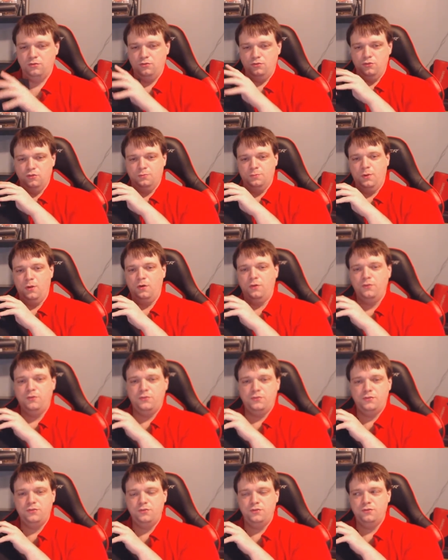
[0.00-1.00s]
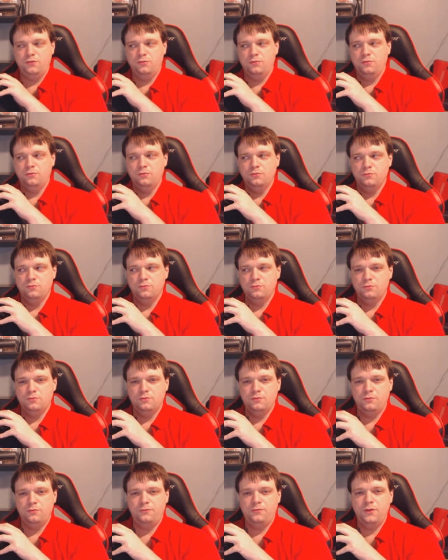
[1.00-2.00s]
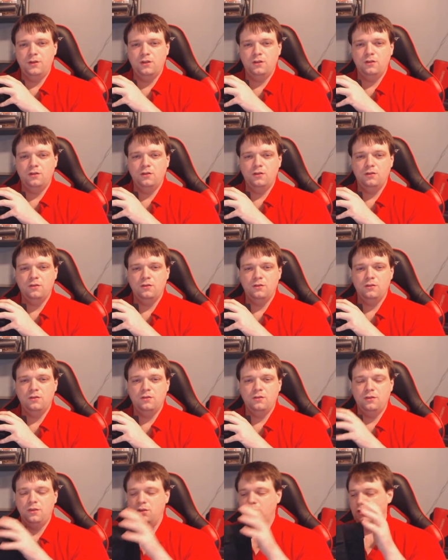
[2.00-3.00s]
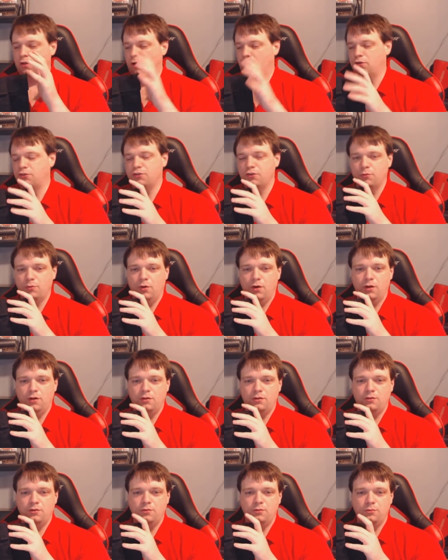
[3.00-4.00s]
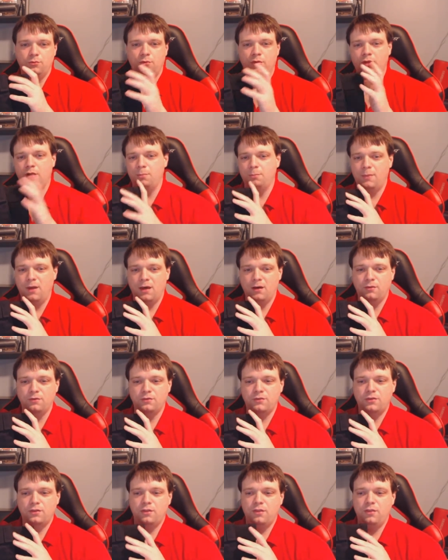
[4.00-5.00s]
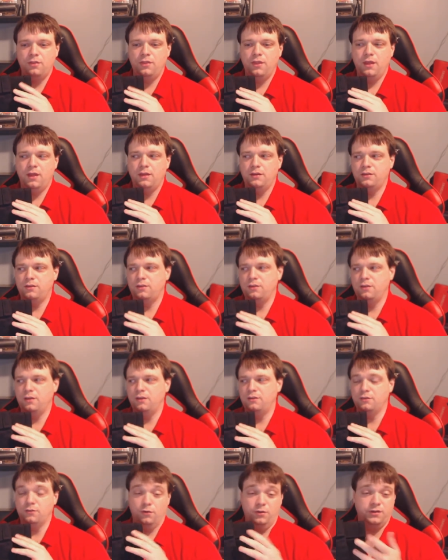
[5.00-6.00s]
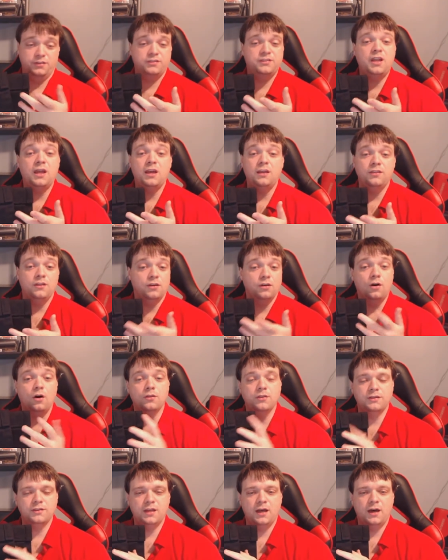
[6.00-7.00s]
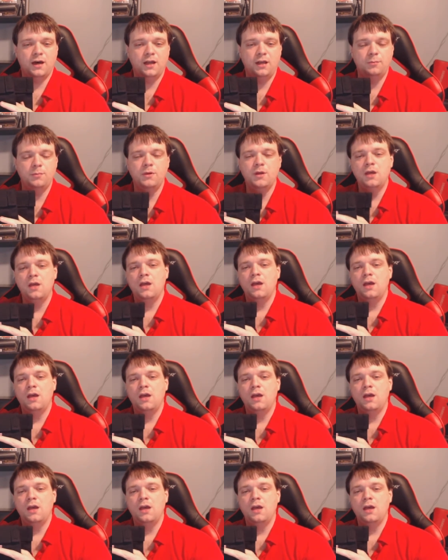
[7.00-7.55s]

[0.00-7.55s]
you're supposed to fill the larger one with an amount that is going to stay in there all the time,